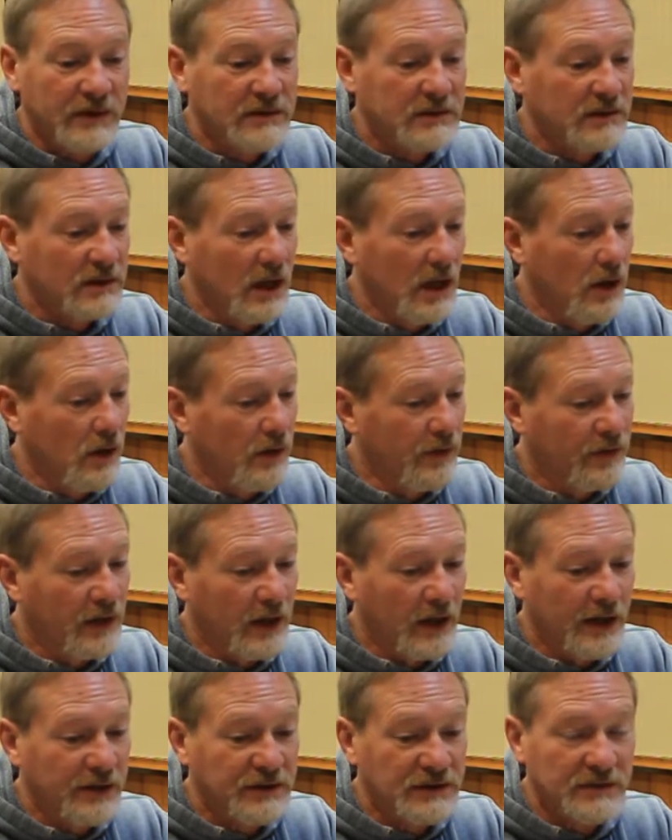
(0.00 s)
slow, and
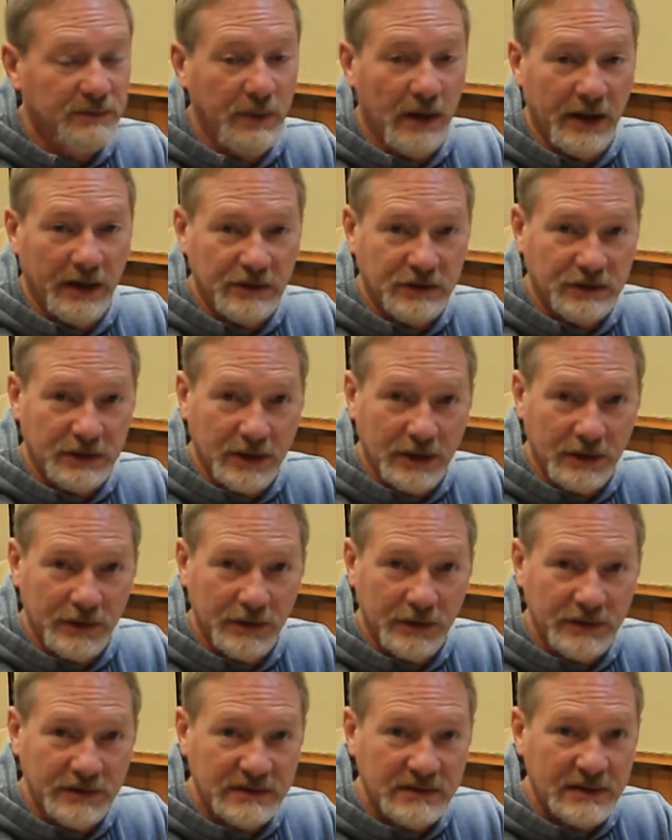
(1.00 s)
then I just punched it, and
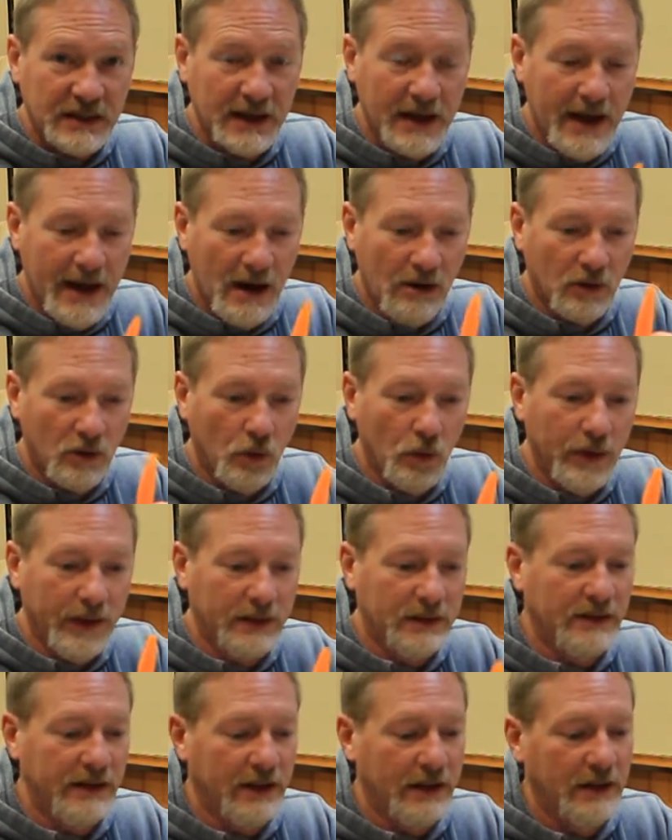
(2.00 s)
you could see how
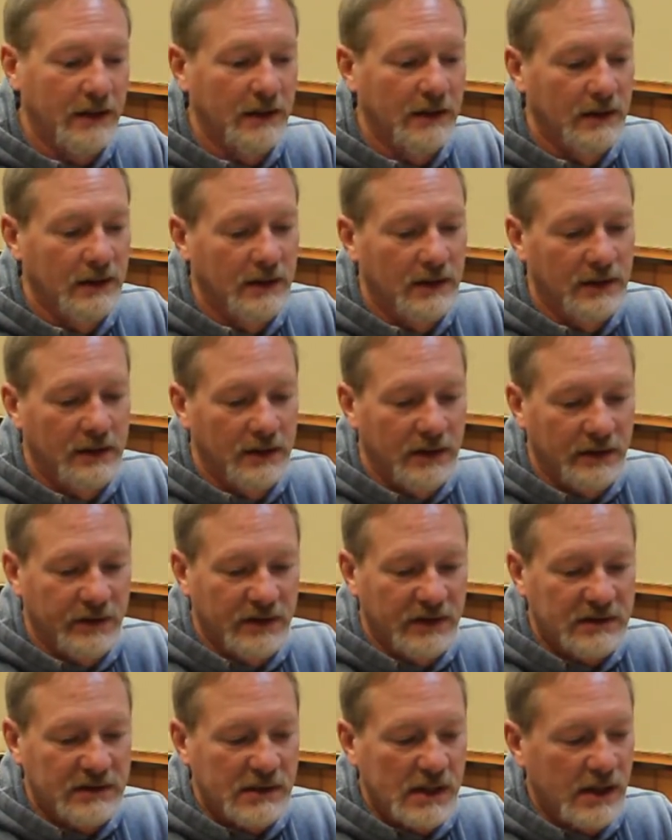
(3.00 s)
quickly
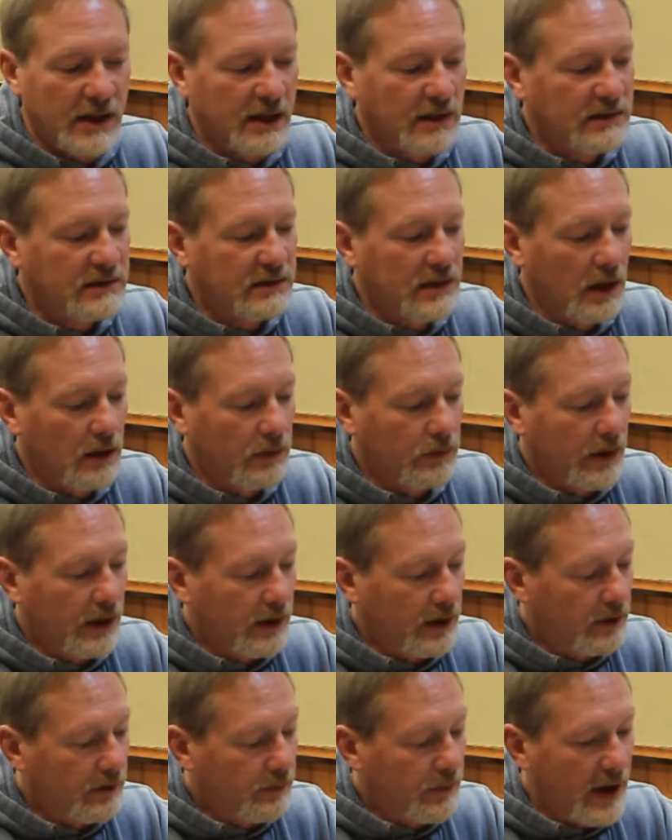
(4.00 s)
this thing
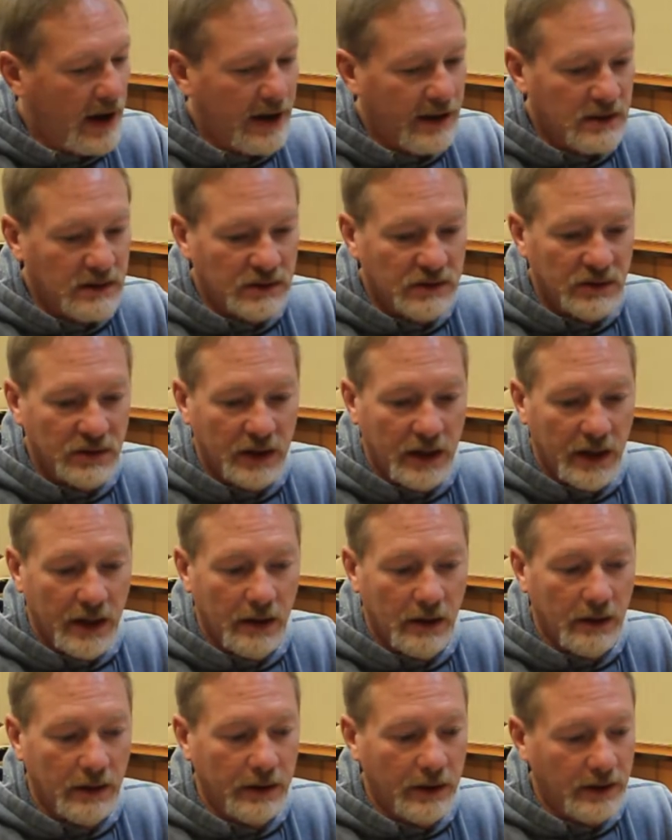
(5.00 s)
accelerated back into the
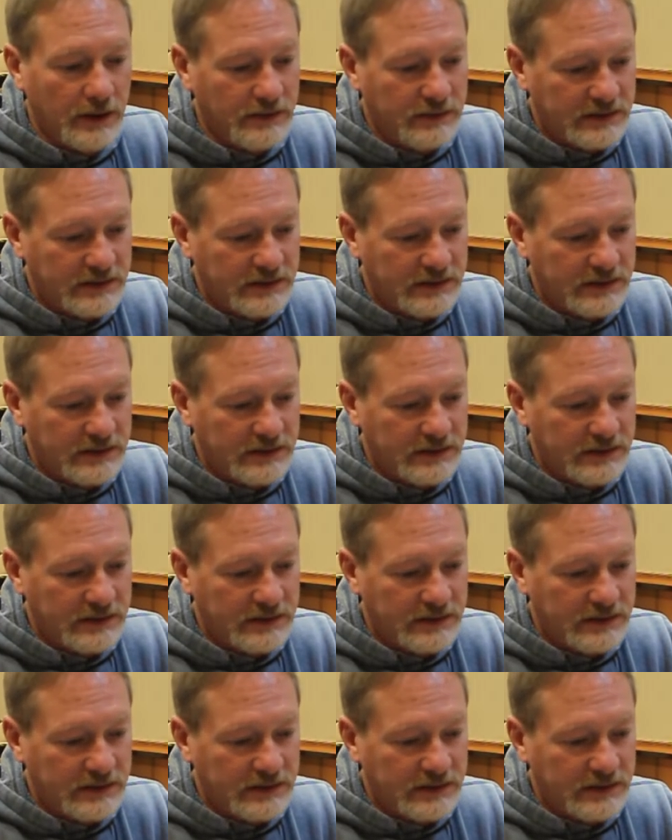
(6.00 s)
air again.